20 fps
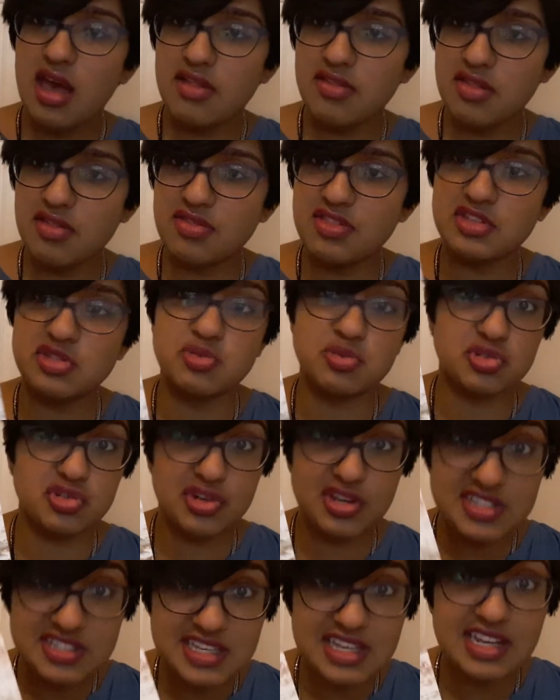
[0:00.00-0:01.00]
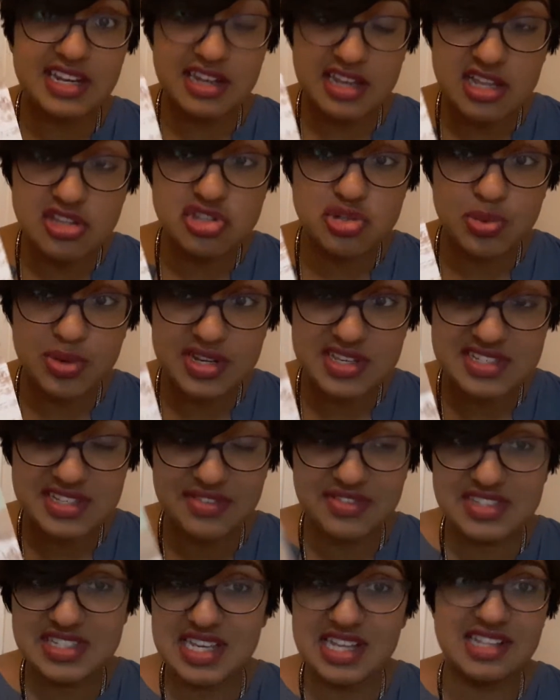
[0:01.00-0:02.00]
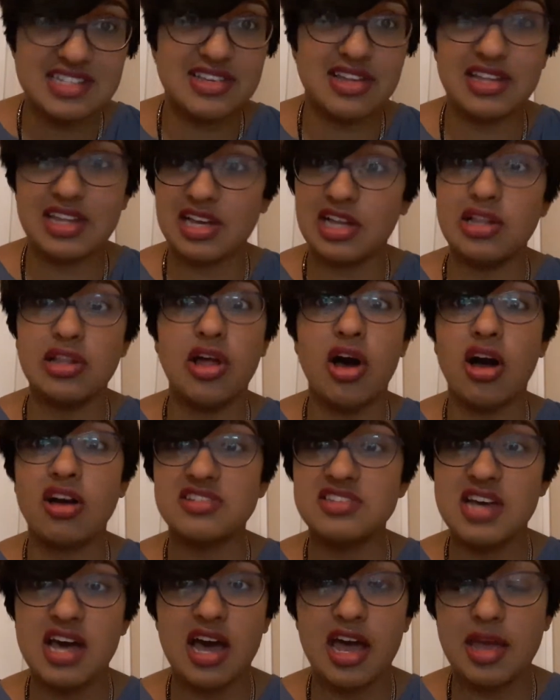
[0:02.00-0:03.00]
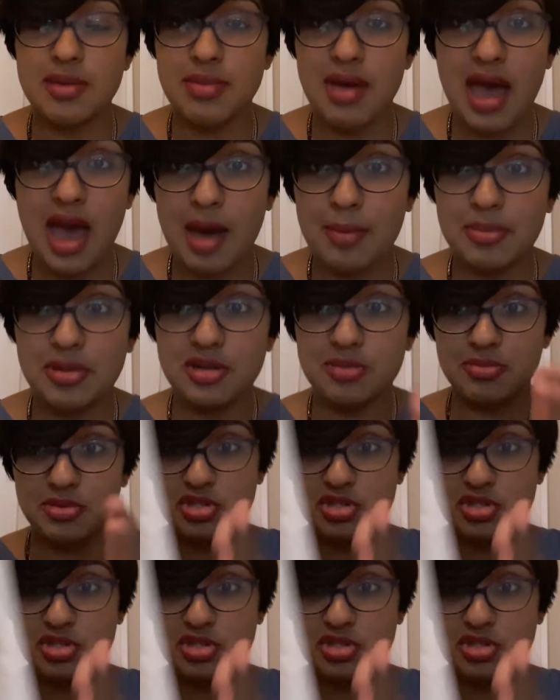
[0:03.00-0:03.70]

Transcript: and then this was translated in 2017. It's not like a long time happened